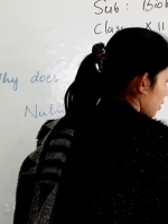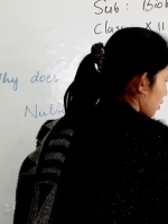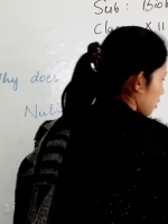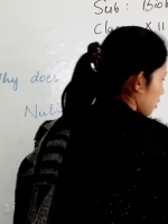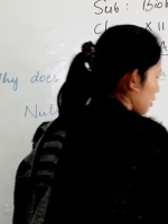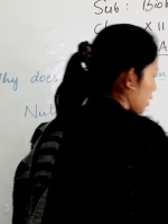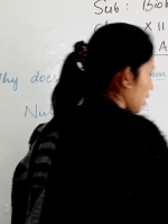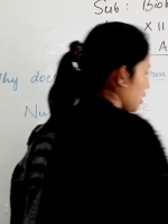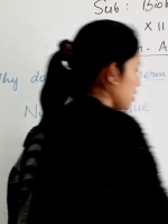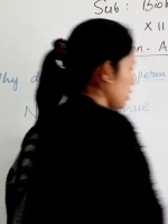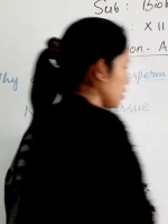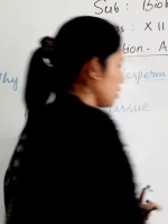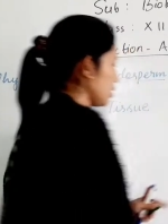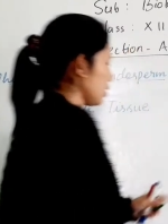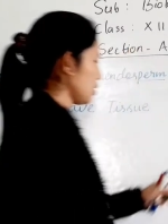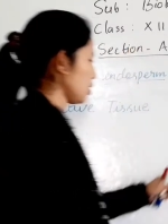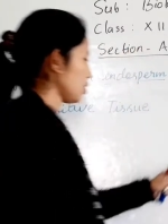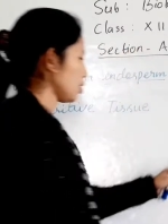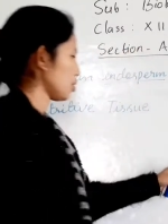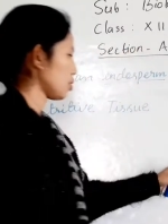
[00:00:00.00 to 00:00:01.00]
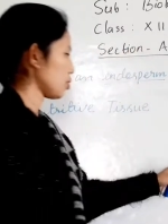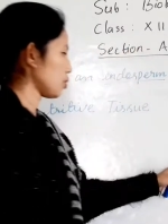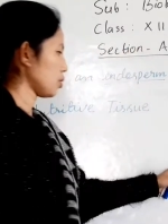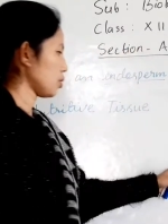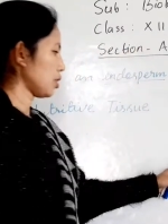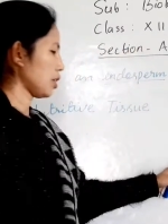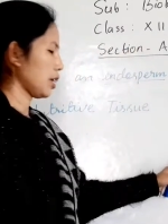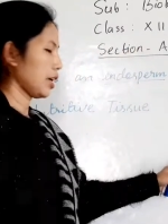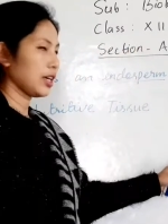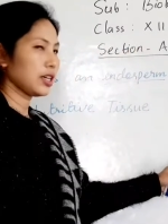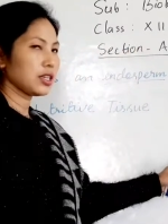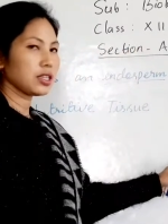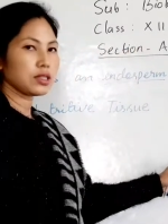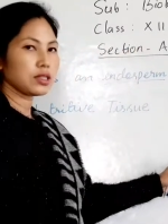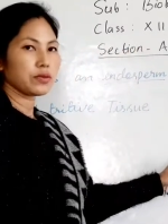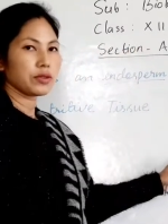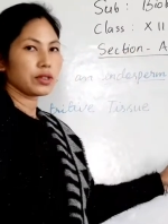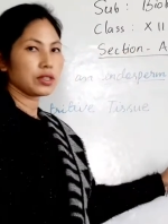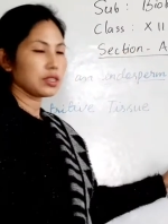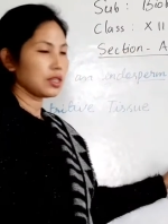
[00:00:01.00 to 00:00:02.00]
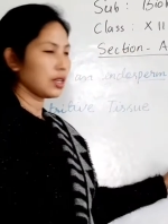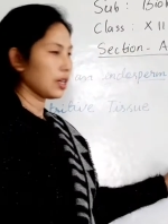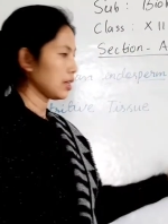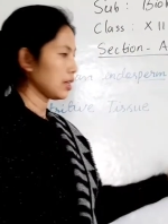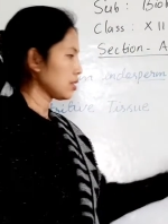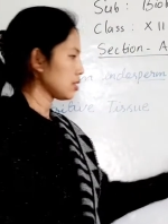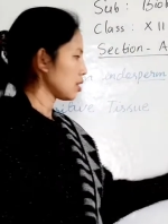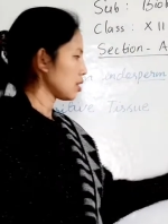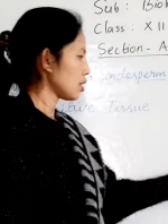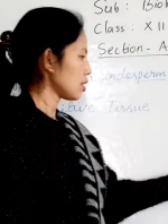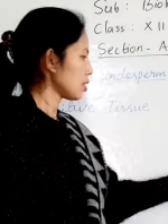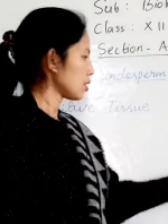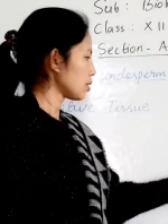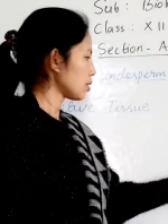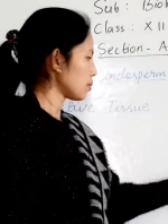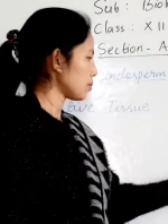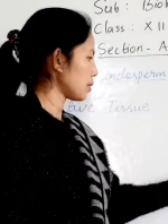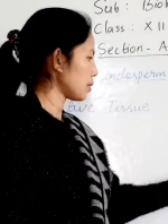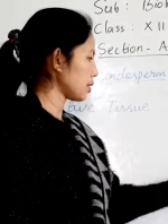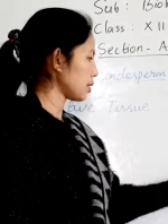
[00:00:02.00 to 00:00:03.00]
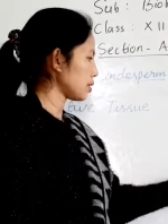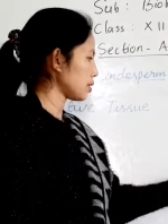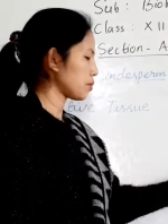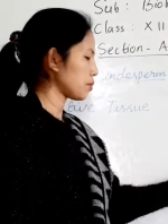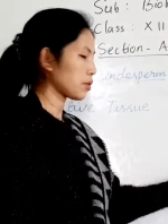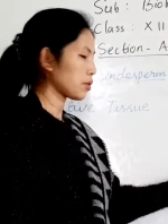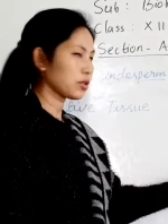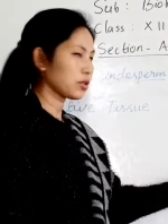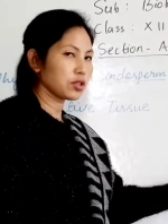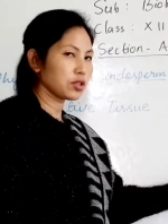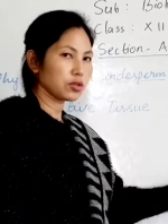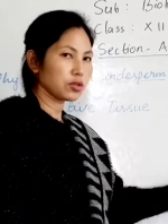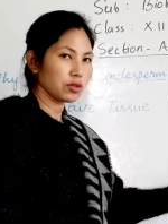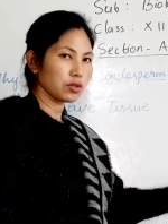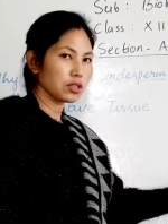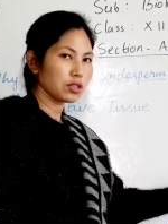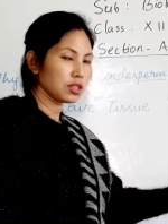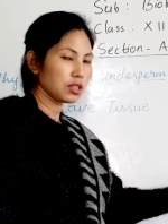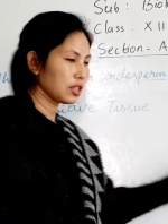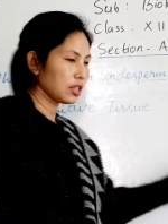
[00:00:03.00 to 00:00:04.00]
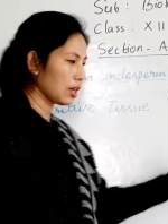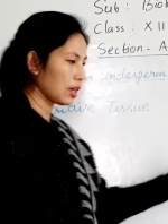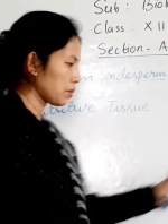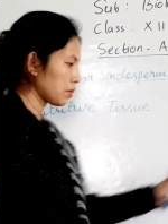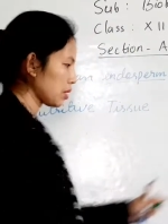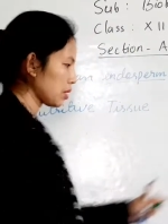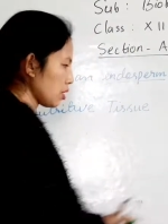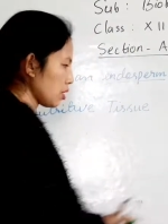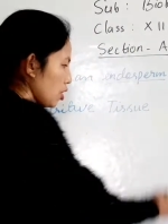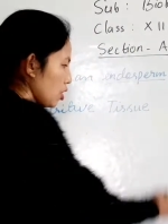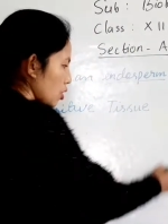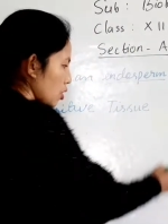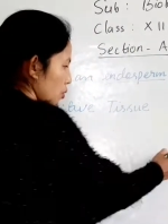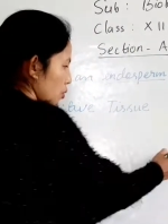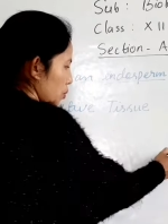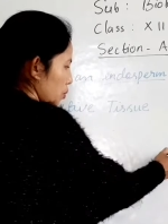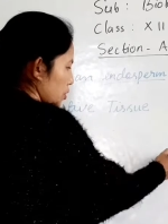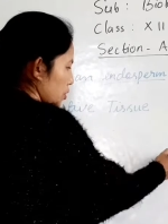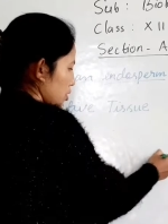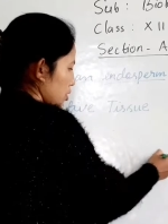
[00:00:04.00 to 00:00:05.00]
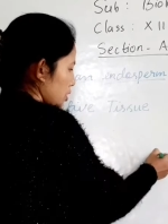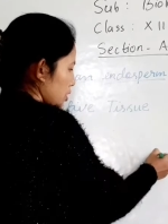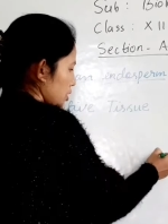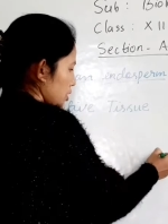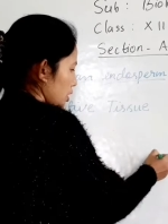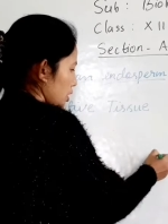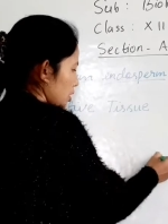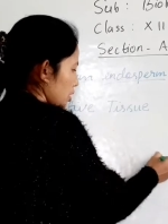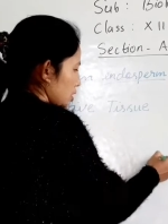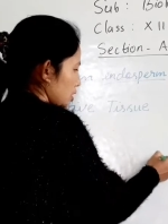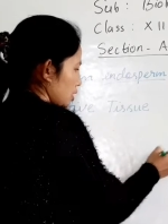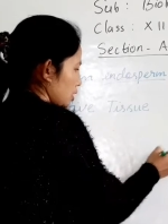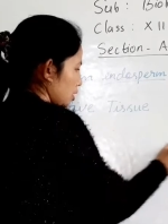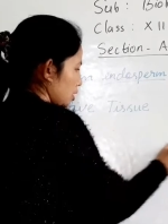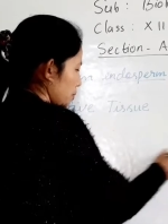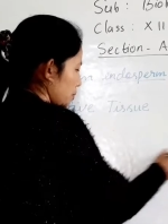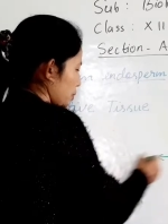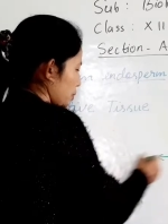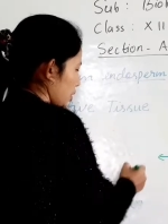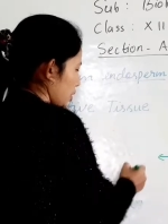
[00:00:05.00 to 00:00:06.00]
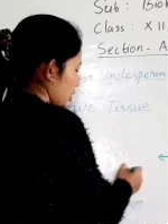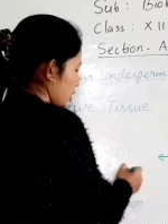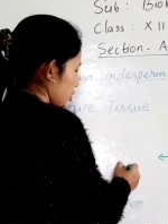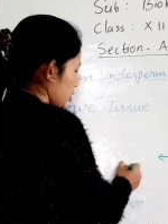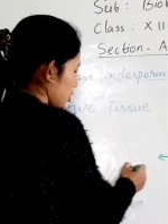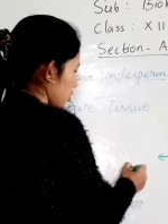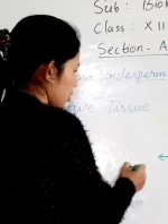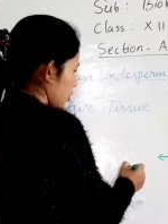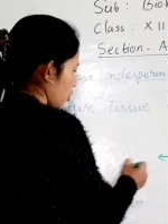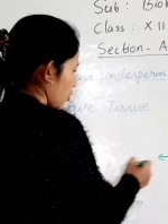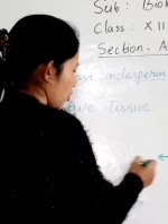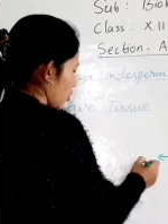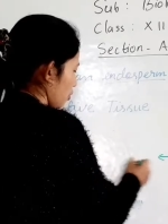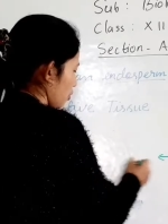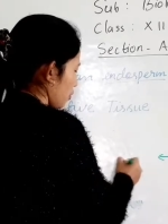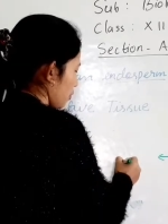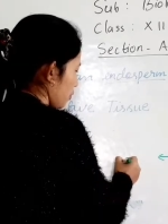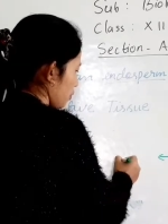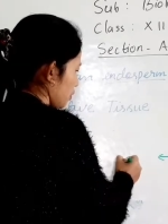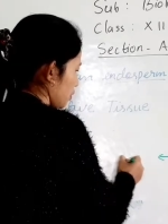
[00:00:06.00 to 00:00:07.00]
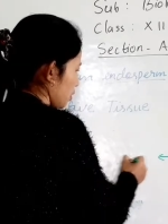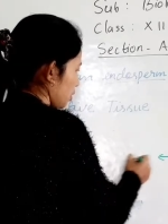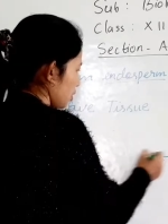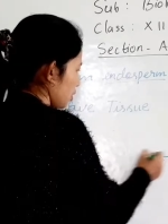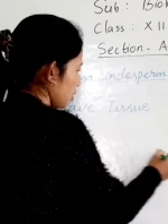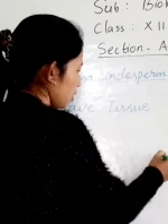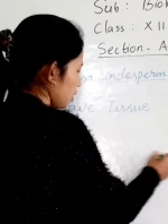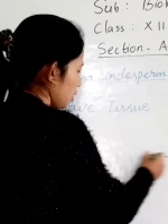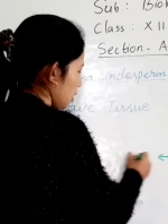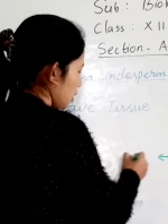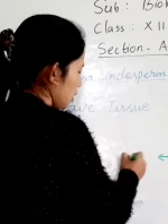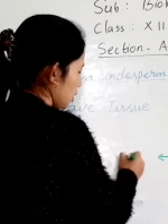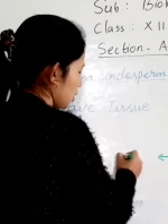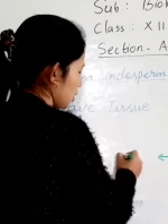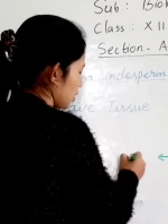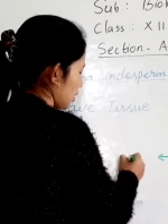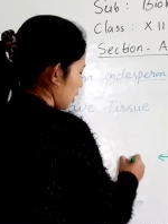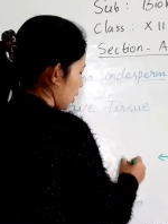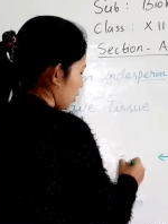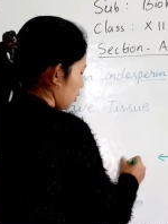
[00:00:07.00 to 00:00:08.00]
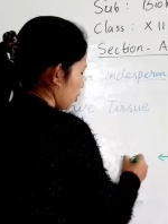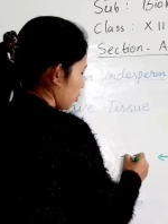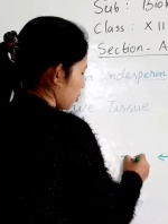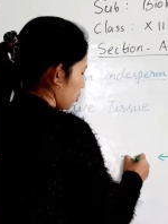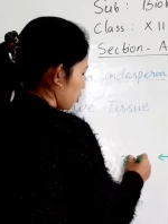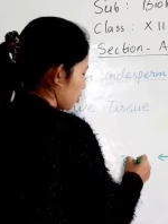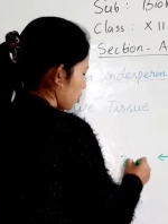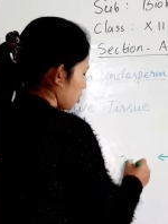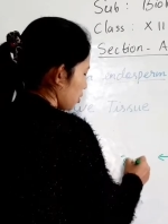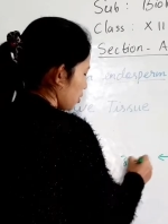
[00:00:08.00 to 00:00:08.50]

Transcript: right. So the egg is fertilized by the process called syngamy, which results in the production of the zygote.